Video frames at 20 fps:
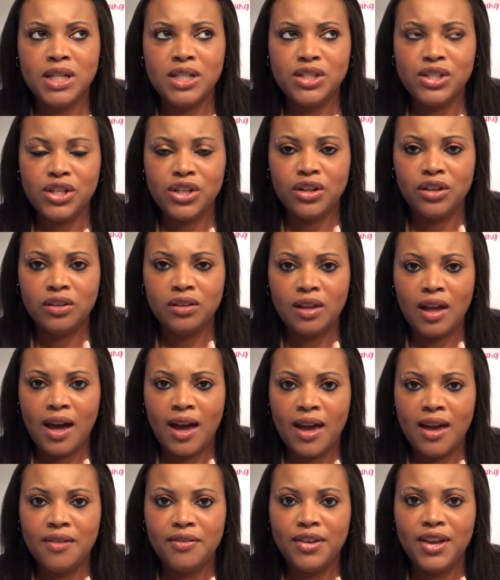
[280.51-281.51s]
into your
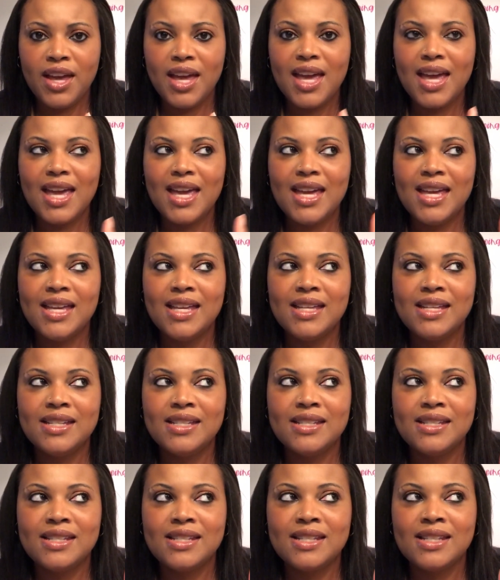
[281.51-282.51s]
life
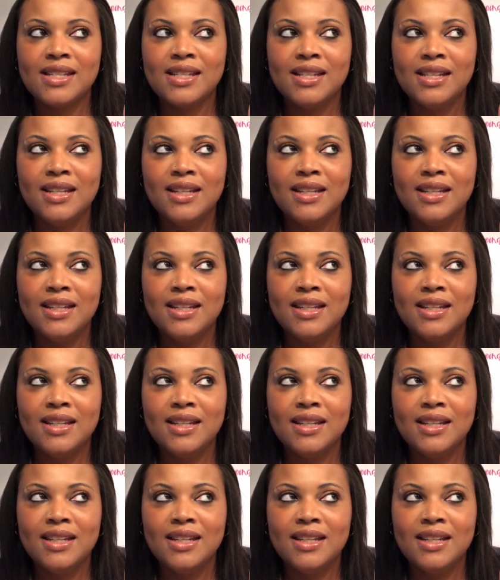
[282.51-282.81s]
is,